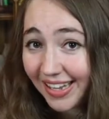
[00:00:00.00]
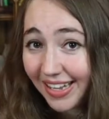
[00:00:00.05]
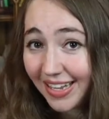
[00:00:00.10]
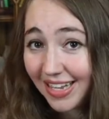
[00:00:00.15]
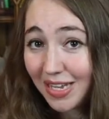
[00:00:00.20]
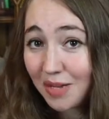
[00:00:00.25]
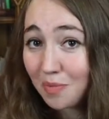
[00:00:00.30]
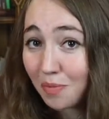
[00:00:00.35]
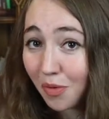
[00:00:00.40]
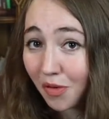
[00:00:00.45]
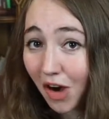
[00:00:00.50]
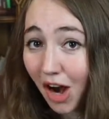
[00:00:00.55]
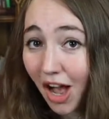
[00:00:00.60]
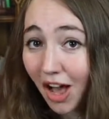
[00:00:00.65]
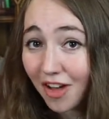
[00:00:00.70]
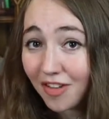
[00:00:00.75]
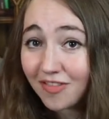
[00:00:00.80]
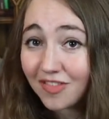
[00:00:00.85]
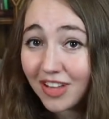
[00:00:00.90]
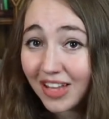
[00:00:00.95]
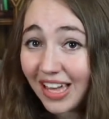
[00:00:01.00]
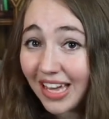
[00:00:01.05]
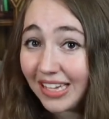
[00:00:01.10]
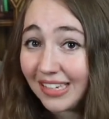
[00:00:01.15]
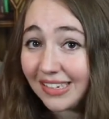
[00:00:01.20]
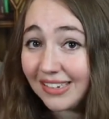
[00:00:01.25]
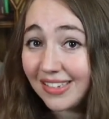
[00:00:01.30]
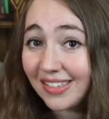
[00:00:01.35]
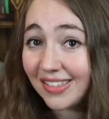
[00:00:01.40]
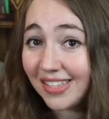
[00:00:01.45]
improv,
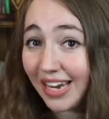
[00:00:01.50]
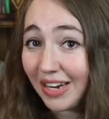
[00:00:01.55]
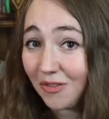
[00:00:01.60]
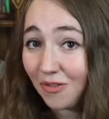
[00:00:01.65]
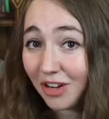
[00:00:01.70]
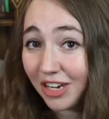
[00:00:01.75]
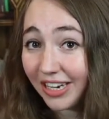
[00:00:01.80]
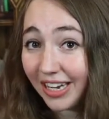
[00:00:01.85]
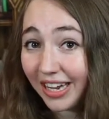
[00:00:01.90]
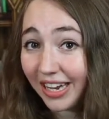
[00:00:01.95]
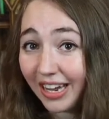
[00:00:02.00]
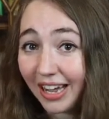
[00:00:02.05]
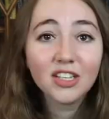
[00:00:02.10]
and sight reading.